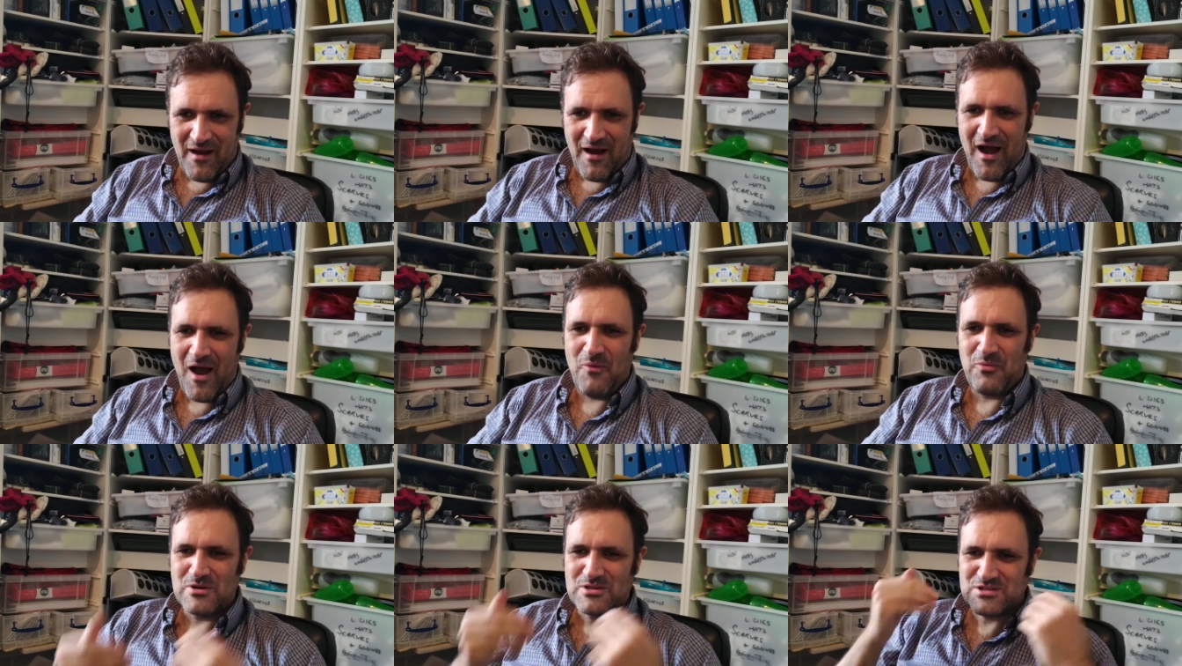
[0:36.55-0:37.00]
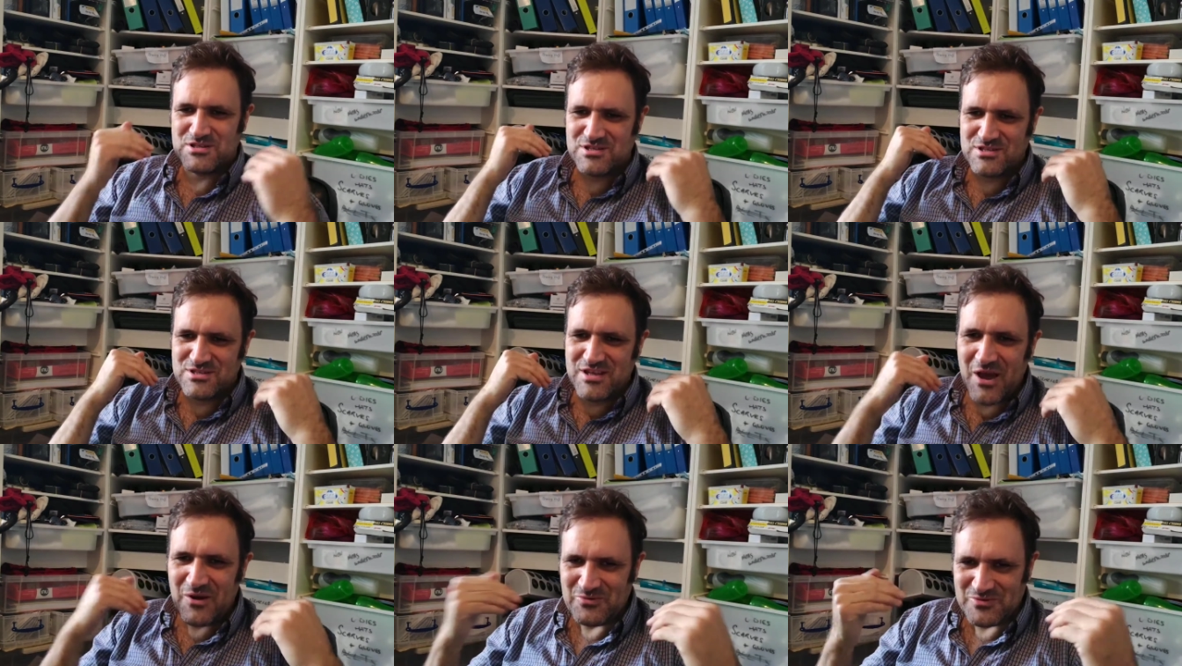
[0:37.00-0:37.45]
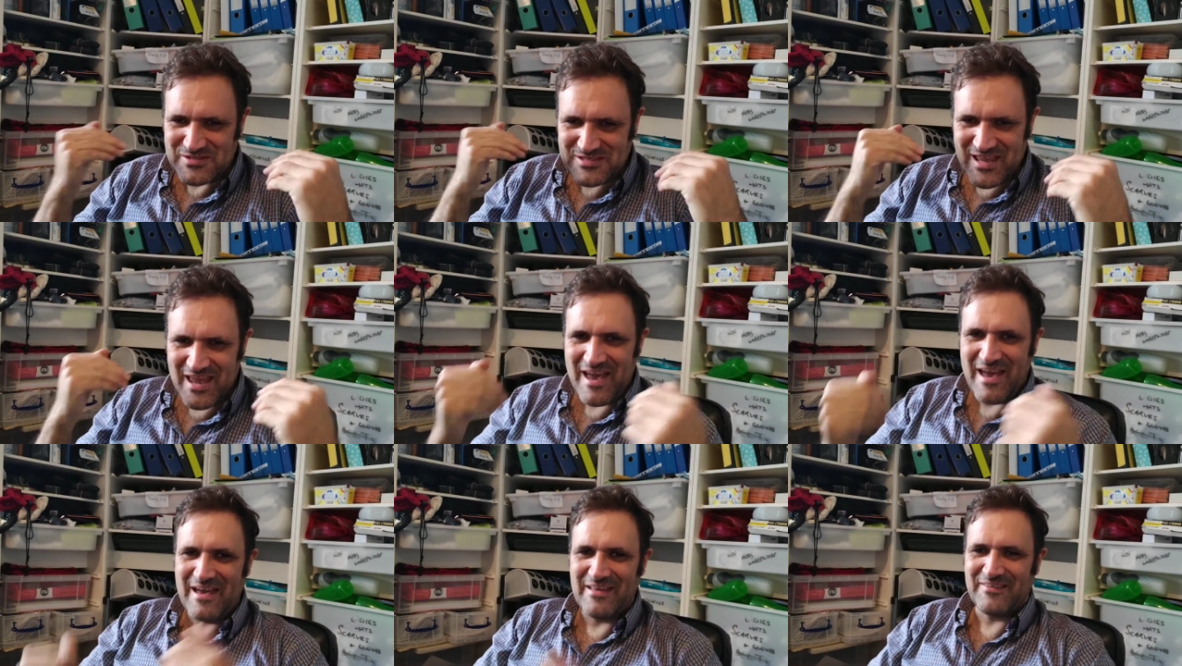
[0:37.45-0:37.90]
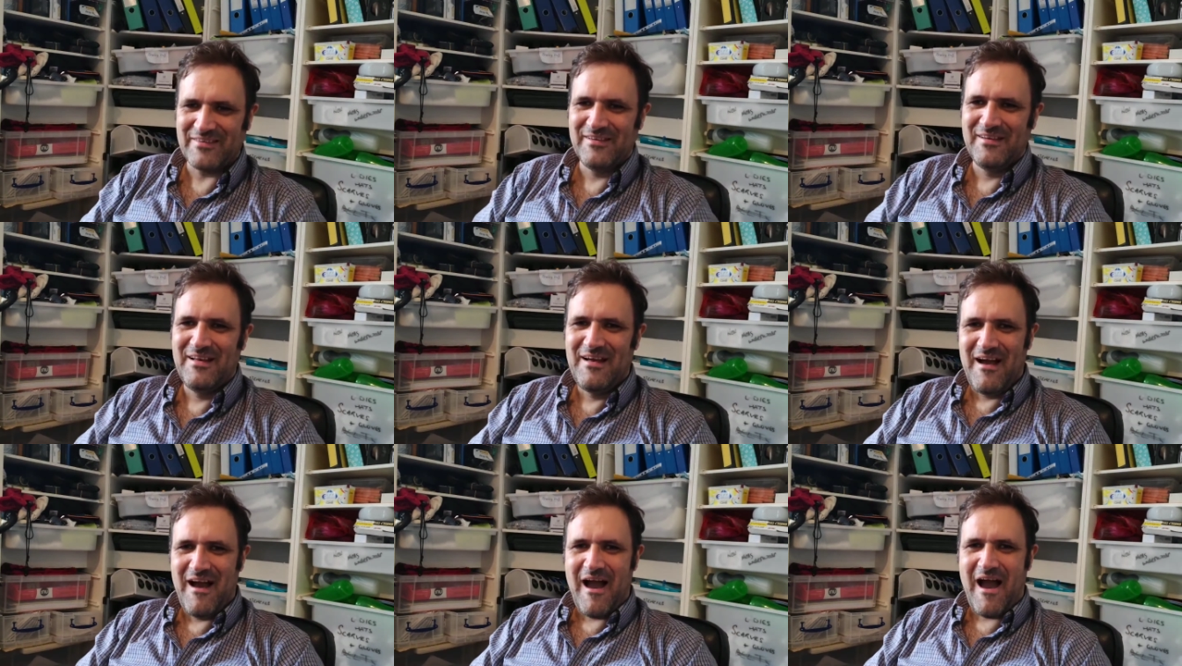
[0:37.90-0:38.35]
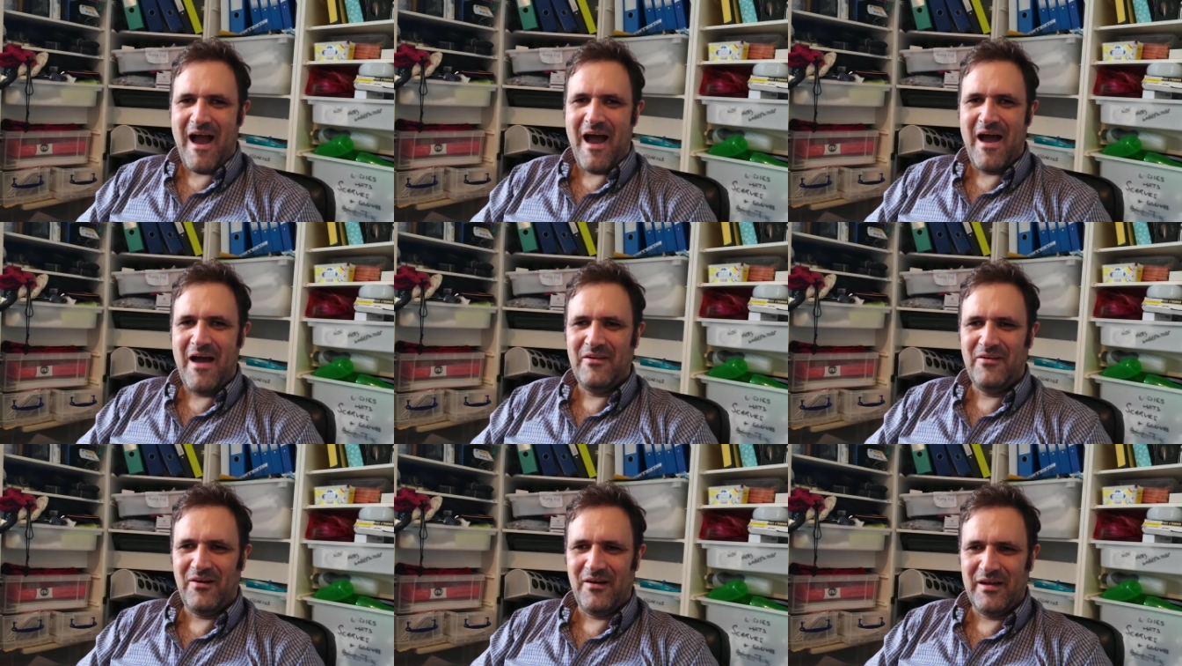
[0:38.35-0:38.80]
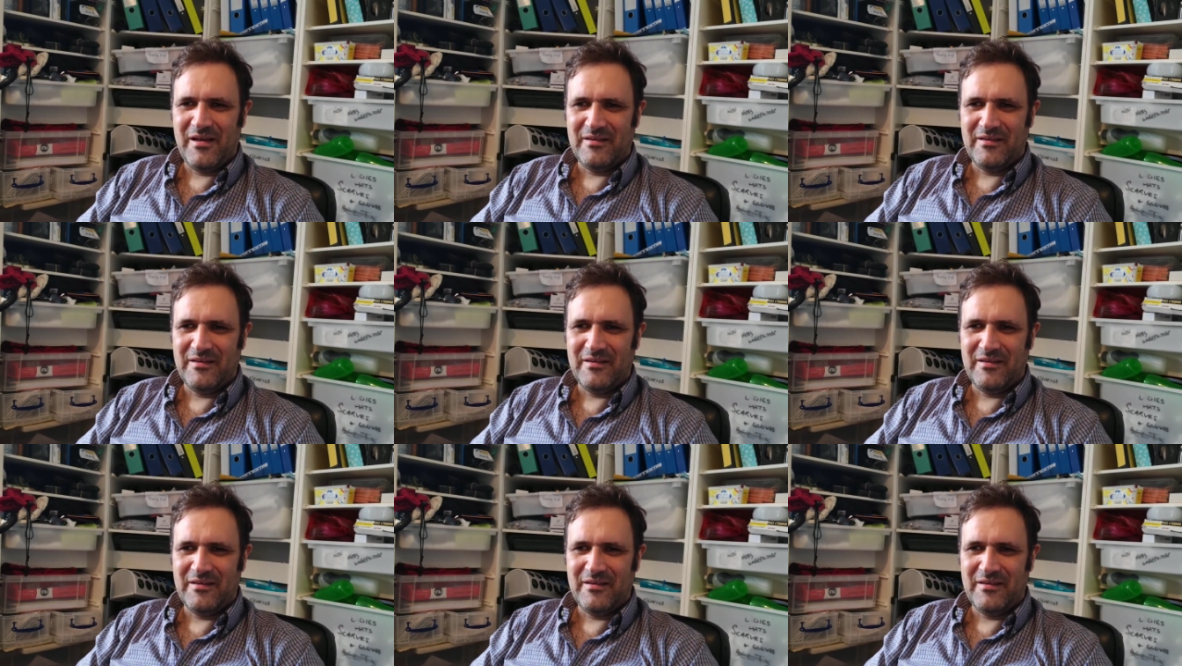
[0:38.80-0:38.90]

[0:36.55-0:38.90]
I was so scared, and